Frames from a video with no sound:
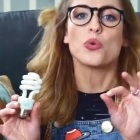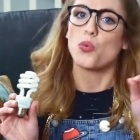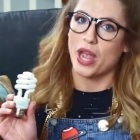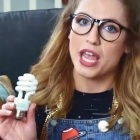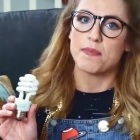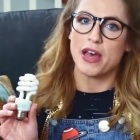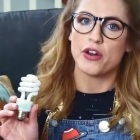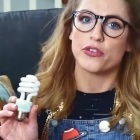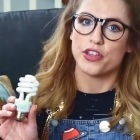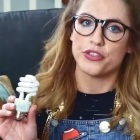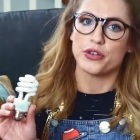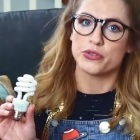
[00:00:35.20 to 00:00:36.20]
are way
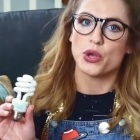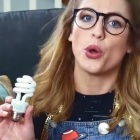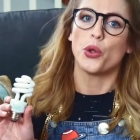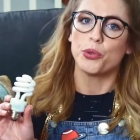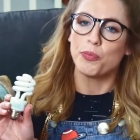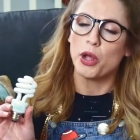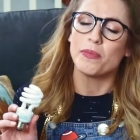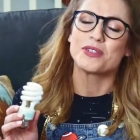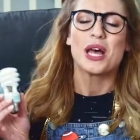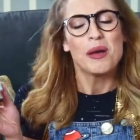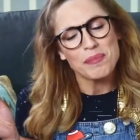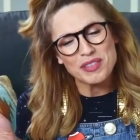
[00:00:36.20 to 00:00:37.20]
better than those old
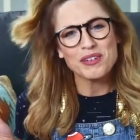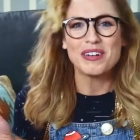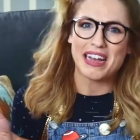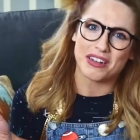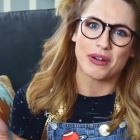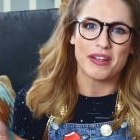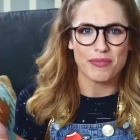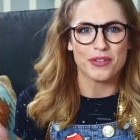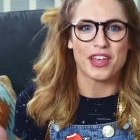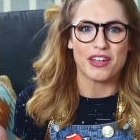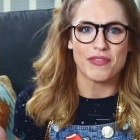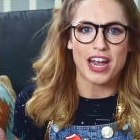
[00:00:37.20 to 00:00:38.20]
bulbs, but they're not great
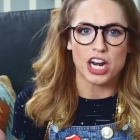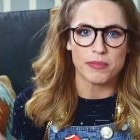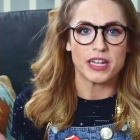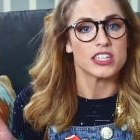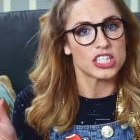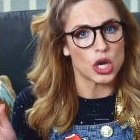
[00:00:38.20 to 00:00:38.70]
for the environment.